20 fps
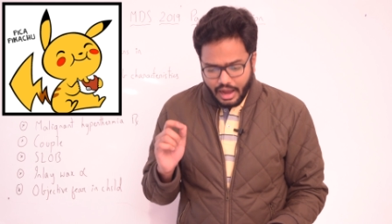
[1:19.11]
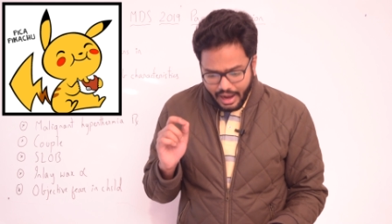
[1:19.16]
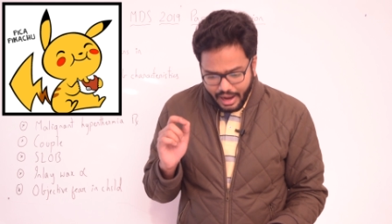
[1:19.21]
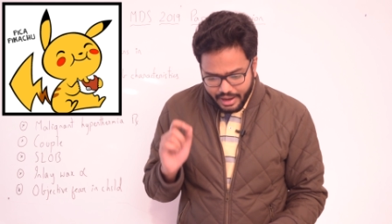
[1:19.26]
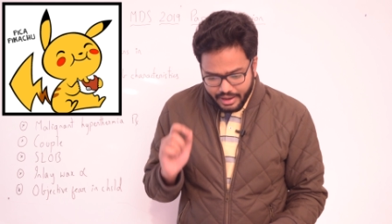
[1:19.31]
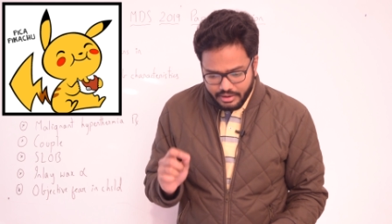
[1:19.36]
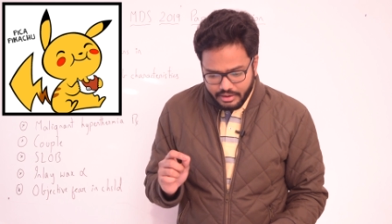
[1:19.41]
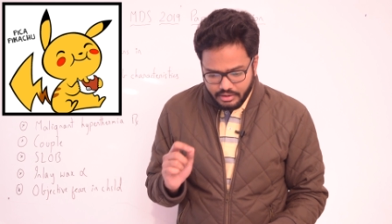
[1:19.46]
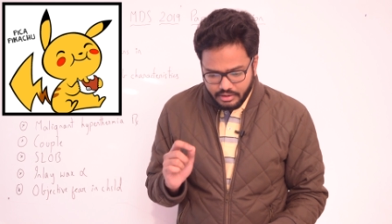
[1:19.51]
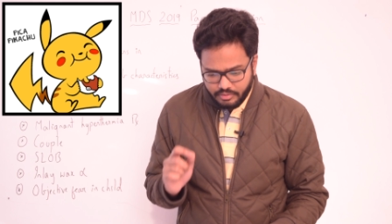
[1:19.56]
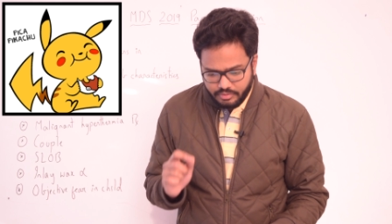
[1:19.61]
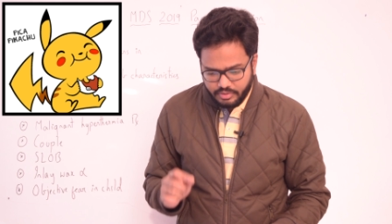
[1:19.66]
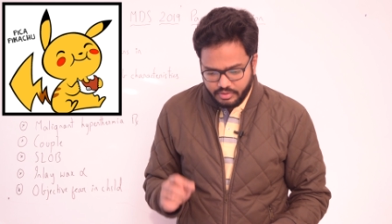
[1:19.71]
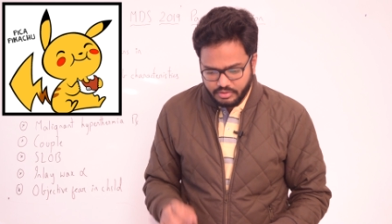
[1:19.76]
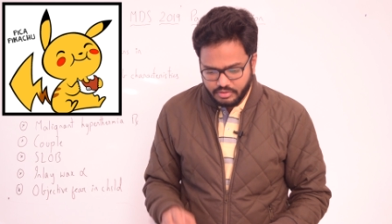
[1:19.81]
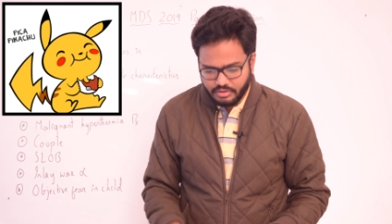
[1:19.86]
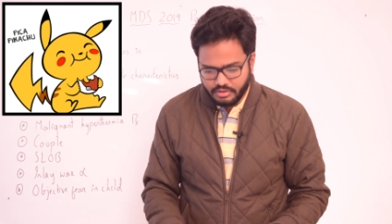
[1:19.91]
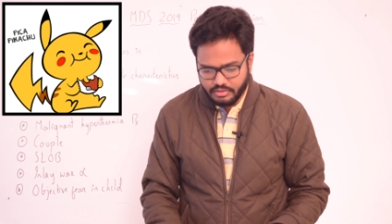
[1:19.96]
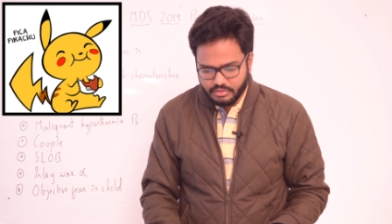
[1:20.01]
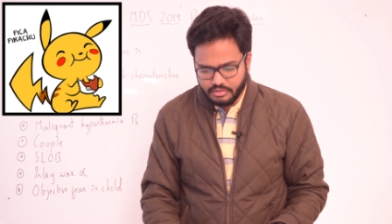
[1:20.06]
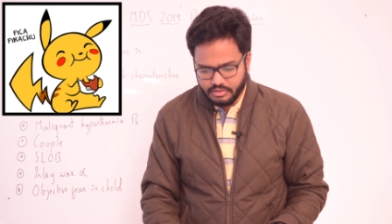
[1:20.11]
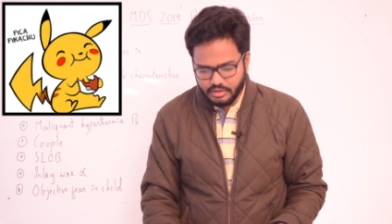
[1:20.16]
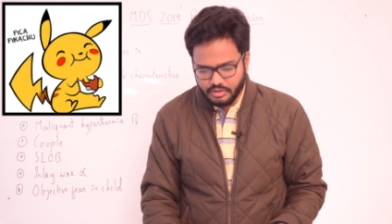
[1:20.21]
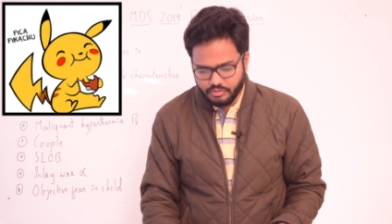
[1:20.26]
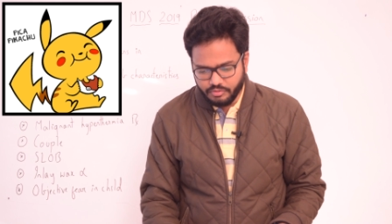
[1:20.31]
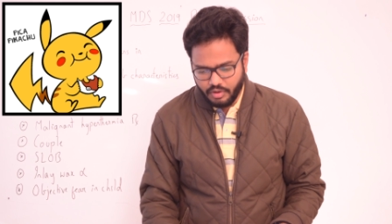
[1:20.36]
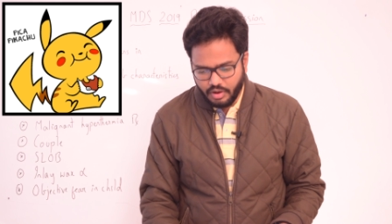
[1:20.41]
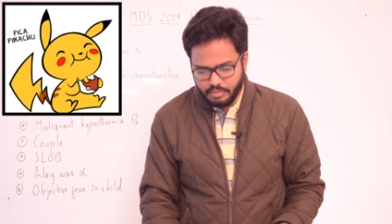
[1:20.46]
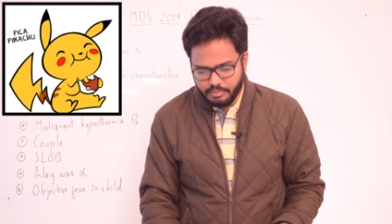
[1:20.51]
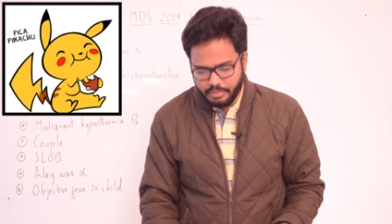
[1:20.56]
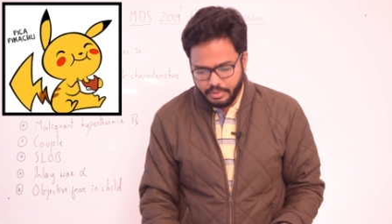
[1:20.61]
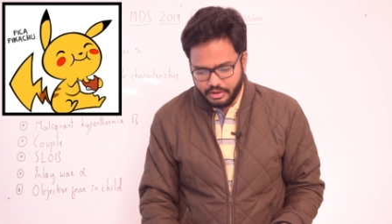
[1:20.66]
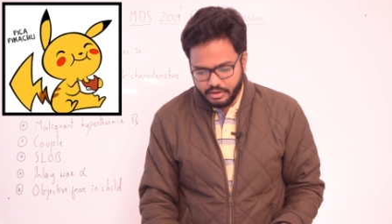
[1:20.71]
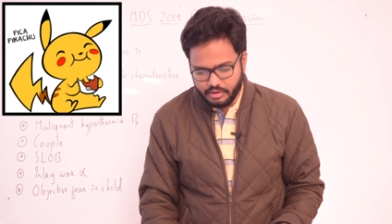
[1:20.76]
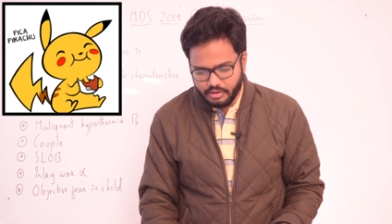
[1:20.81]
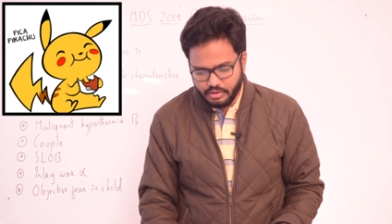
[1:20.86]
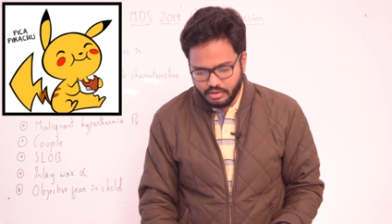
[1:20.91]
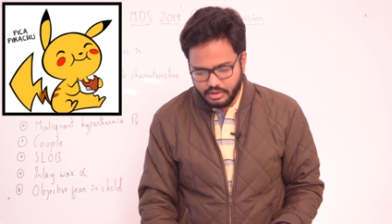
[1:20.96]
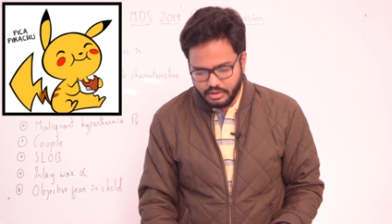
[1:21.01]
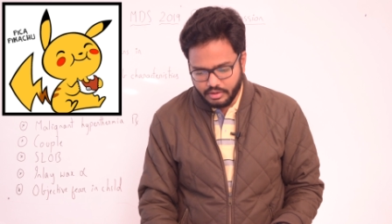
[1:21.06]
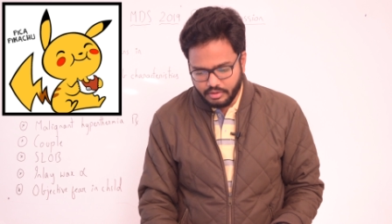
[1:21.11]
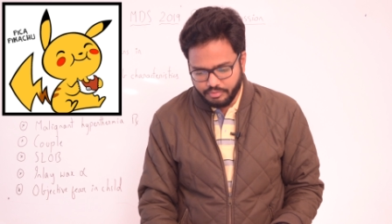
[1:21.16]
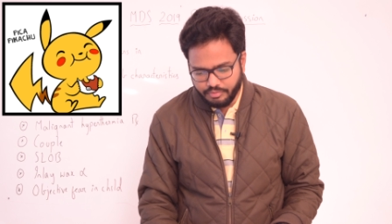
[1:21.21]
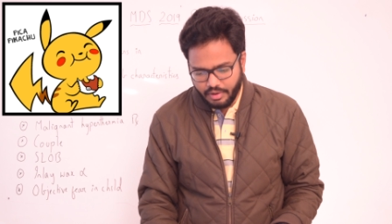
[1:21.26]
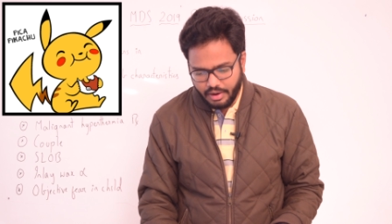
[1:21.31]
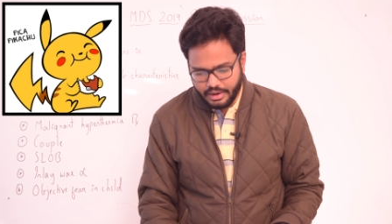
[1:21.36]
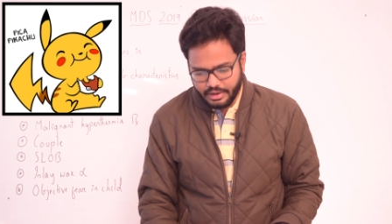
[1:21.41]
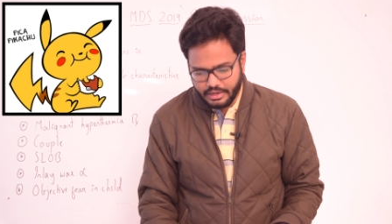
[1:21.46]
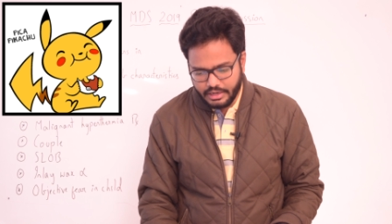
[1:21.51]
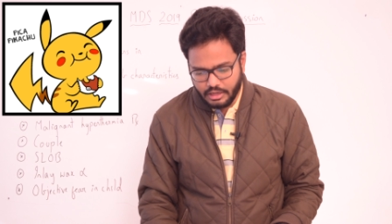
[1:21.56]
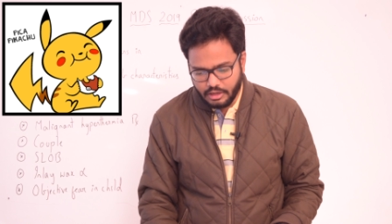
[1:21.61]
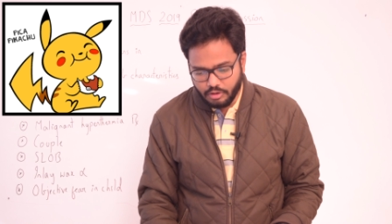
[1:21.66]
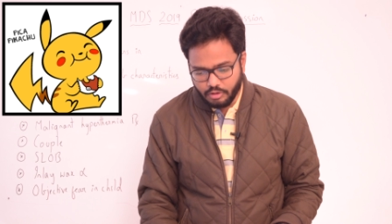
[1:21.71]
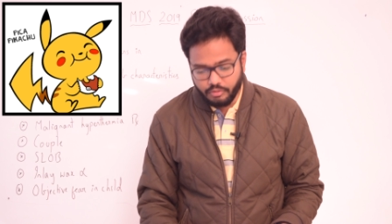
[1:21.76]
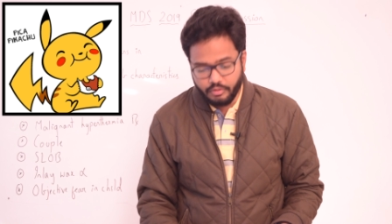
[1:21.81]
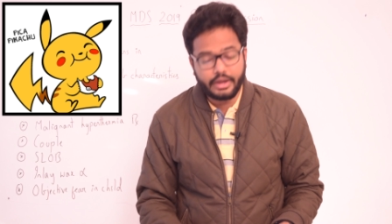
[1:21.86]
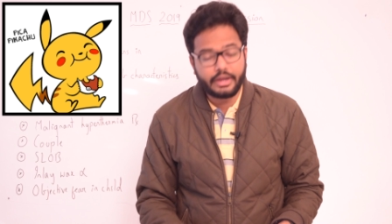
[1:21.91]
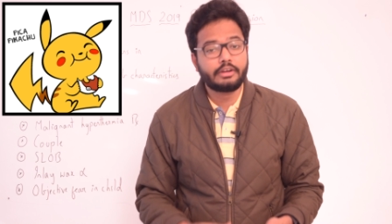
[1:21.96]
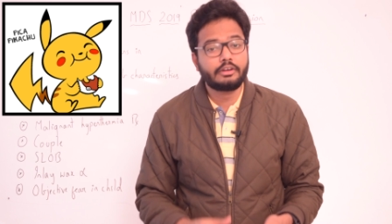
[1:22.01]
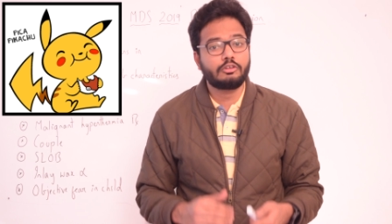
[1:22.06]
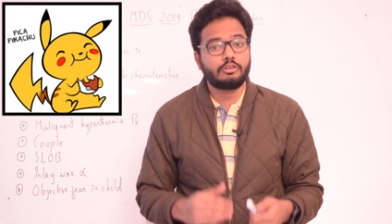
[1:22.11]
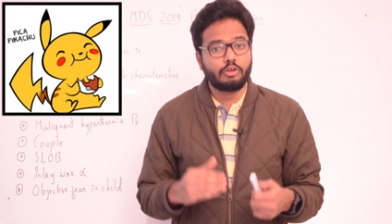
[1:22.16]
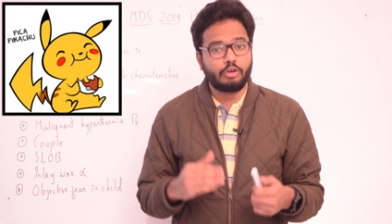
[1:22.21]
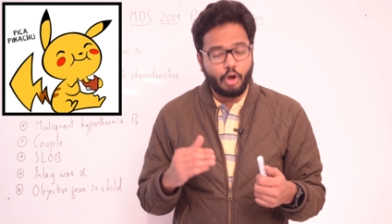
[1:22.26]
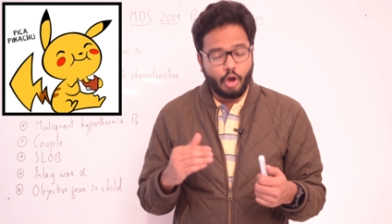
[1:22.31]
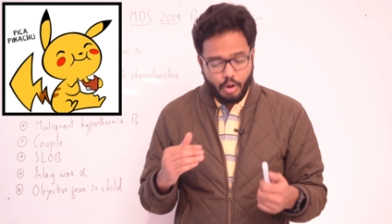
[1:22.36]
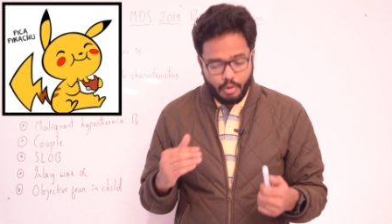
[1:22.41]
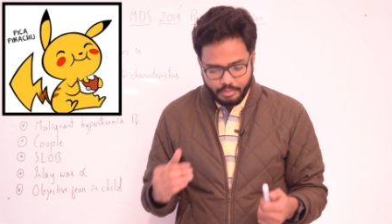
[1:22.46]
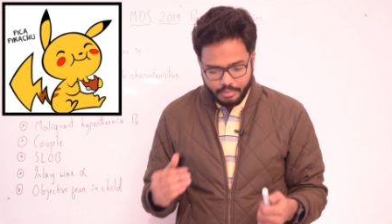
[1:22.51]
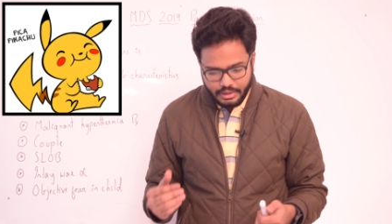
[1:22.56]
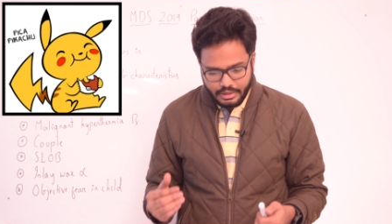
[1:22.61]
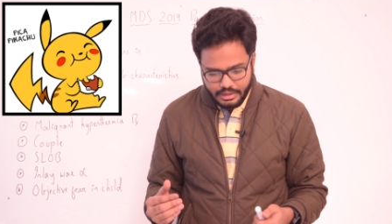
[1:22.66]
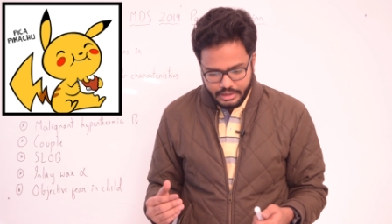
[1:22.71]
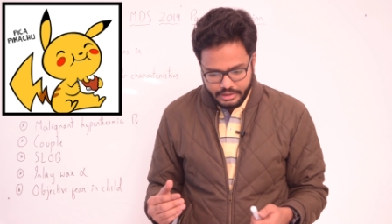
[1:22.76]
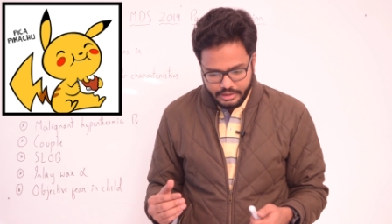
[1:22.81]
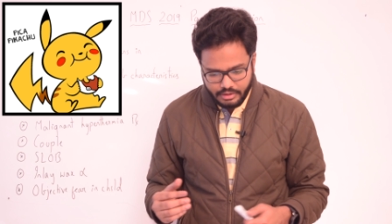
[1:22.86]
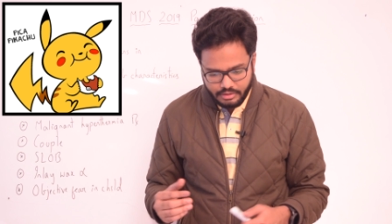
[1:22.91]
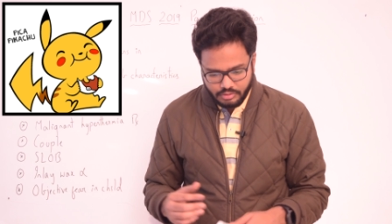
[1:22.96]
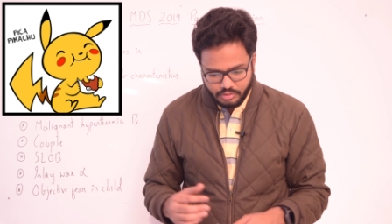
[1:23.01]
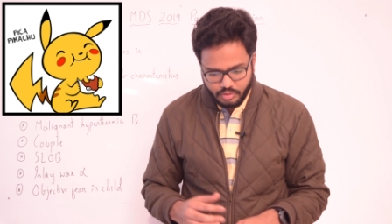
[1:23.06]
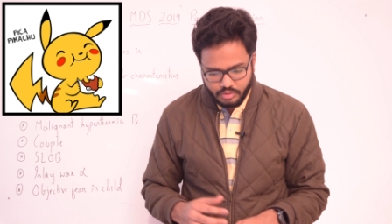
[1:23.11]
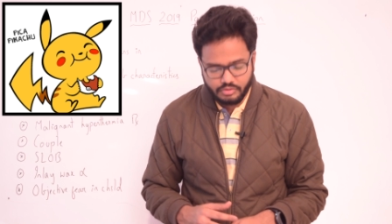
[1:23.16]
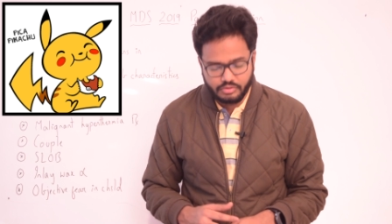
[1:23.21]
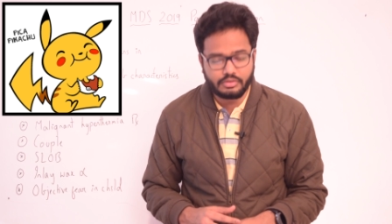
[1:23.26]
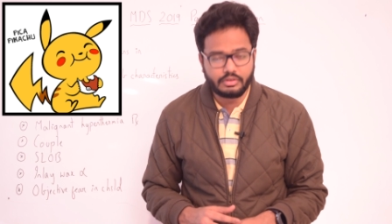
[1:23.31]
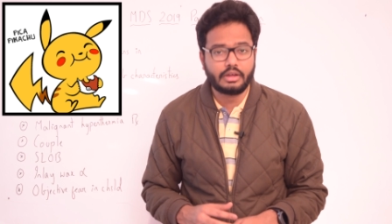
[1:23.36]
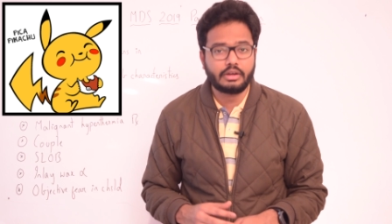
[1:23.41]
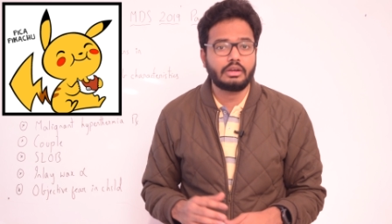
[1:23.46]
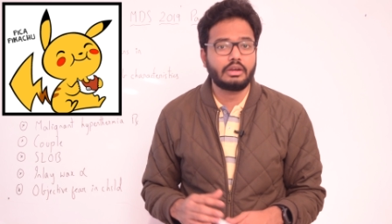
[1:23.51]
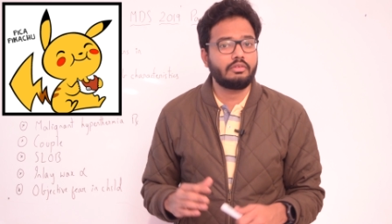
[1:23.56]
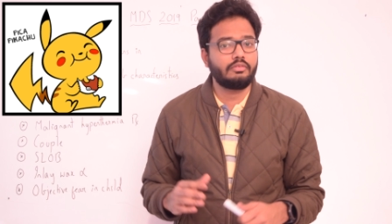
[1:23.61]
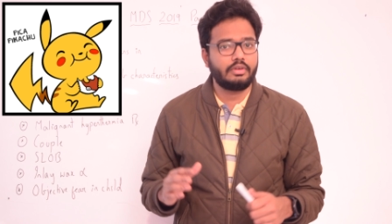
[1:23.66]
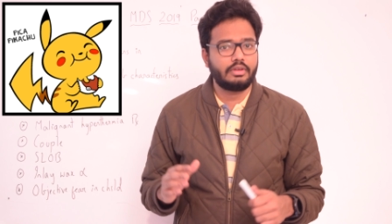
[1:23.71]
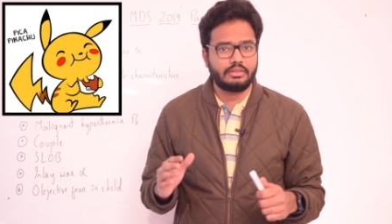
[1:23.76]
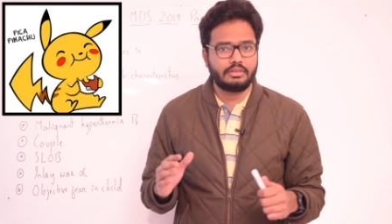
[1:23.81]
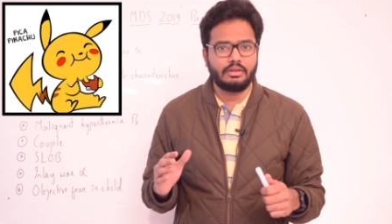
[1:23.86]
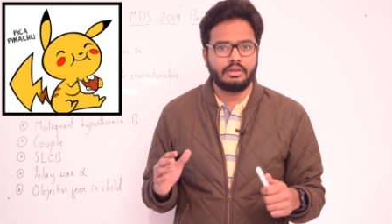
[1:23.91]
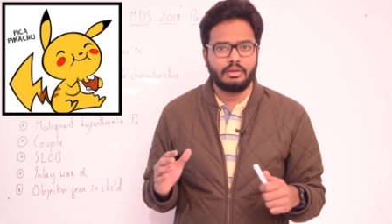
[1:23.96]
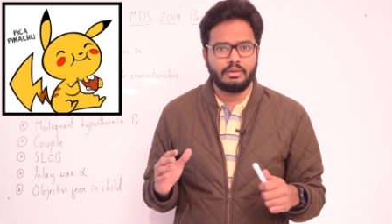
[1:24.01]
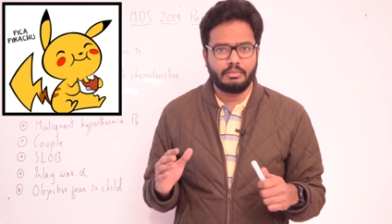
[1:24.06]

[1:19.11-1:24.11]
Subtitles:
Iron deficiency is one peculiar finding quite commonly associated with